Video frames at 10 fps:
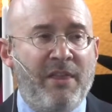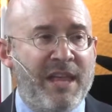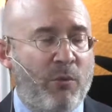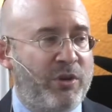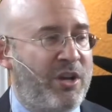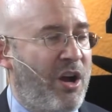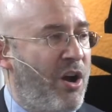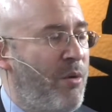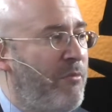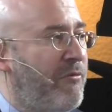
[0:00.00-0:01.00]
that would
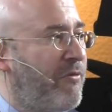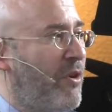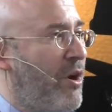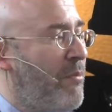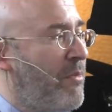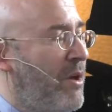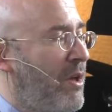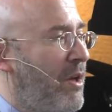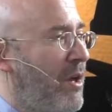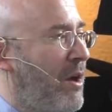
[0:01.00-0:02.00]
come from
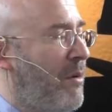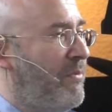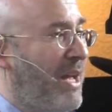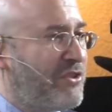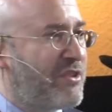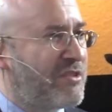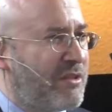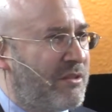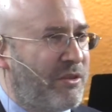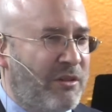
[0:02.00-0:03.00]
not just
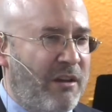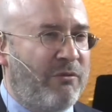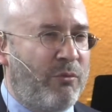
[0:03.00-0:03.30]
the love,